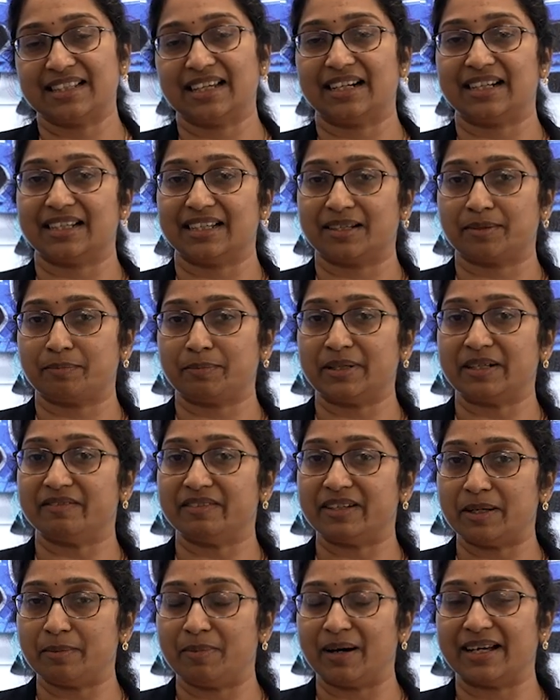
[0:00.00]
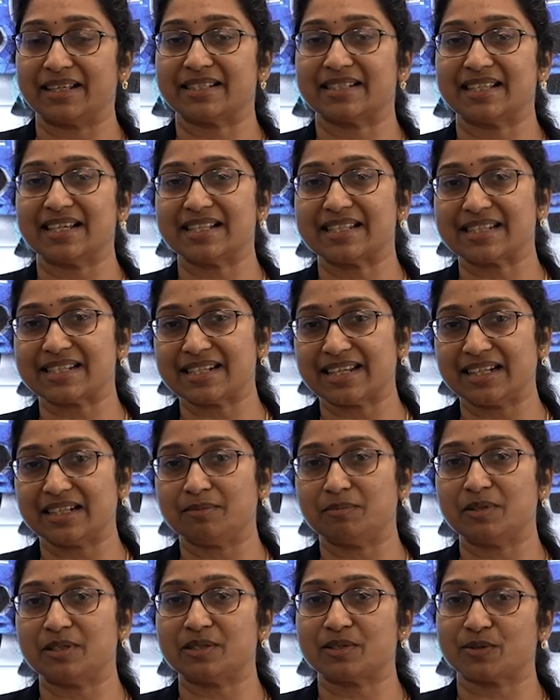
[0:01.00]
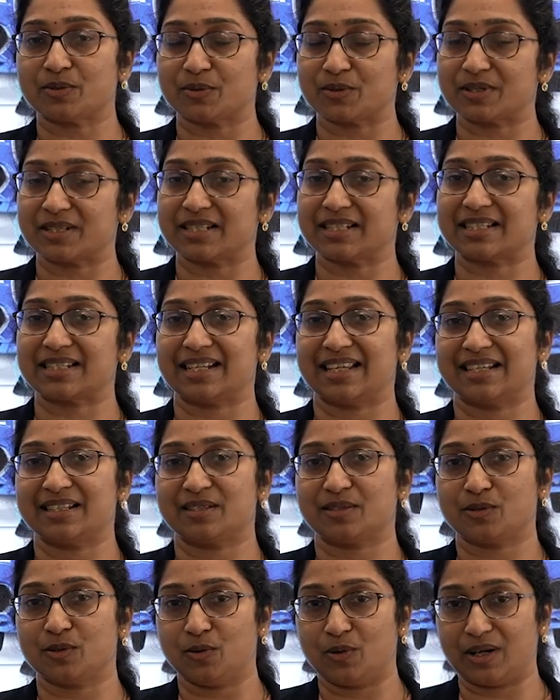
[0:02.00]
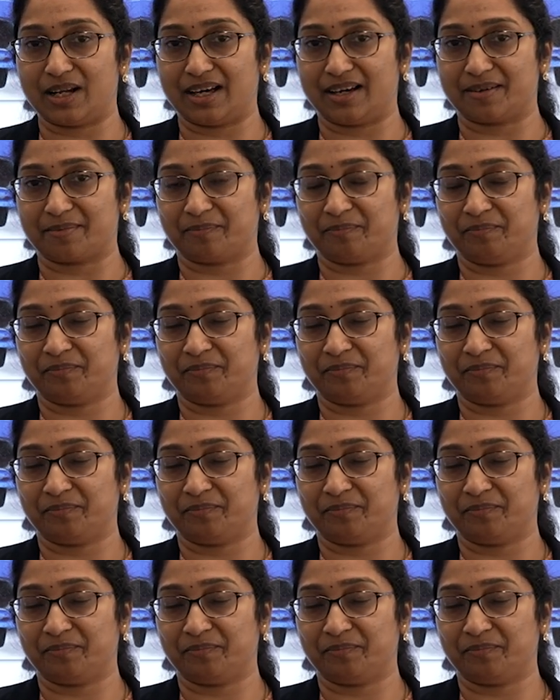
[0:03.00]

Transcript: that are powered by sustainable sources like solar.